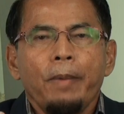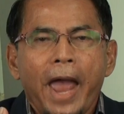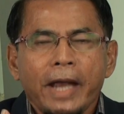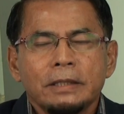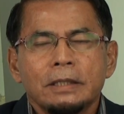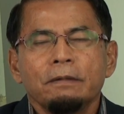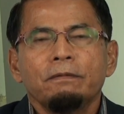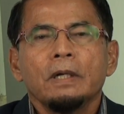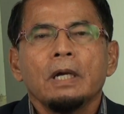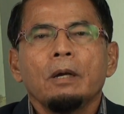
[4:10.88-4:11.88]

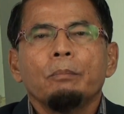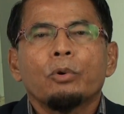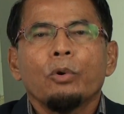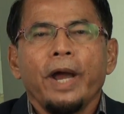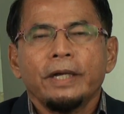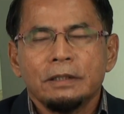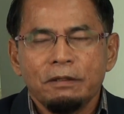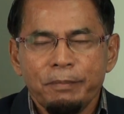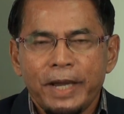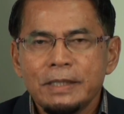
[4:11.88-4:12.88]
active, proactive
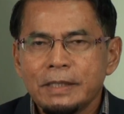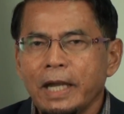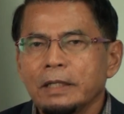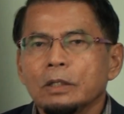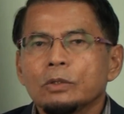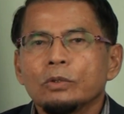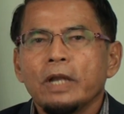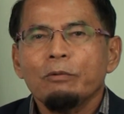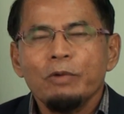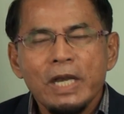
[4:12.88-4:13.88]
mindset, so
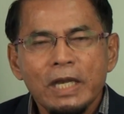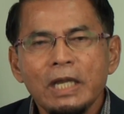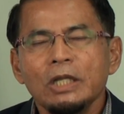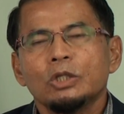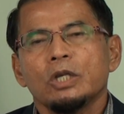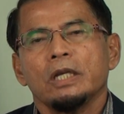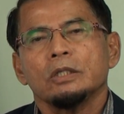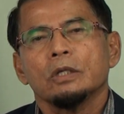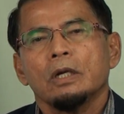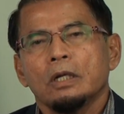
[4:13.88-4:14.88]
that we need
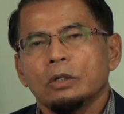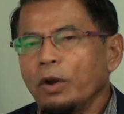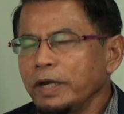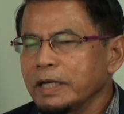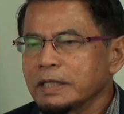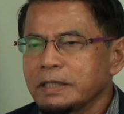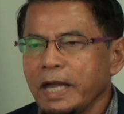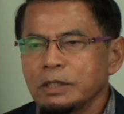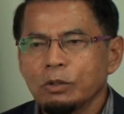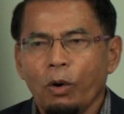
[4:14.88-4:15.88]
change. Not in the
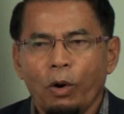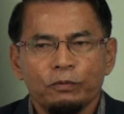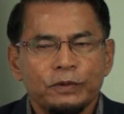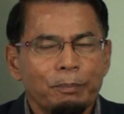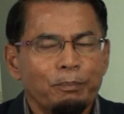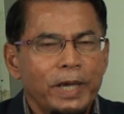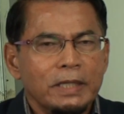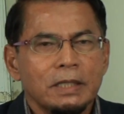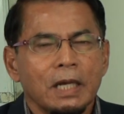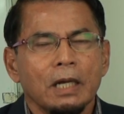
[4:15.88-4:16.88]
sense of the
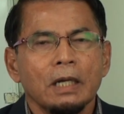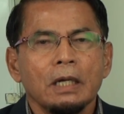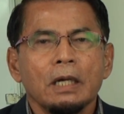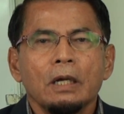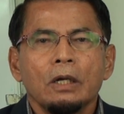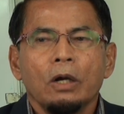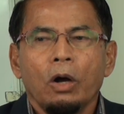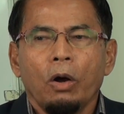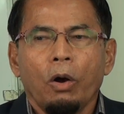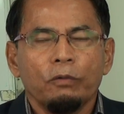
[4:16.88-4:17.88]
basic
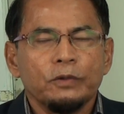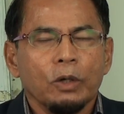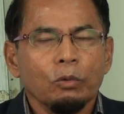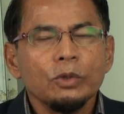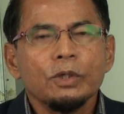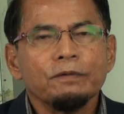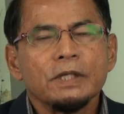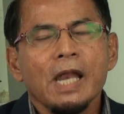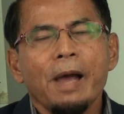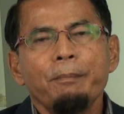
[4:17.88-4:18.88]
of the rules of
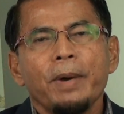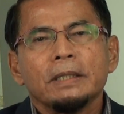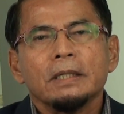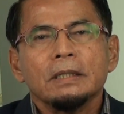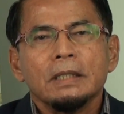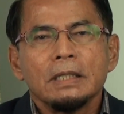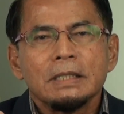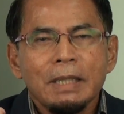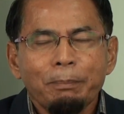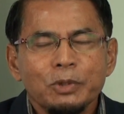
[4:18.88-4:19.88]
Islam, but the
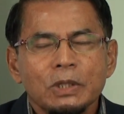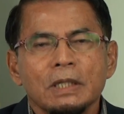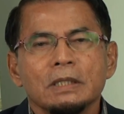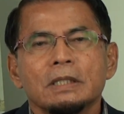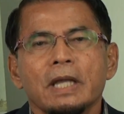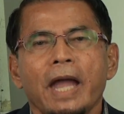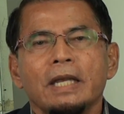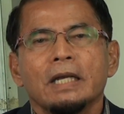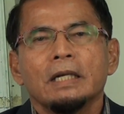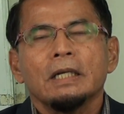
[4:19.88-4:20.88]
substance
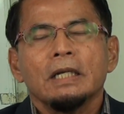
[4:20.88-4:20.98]
and the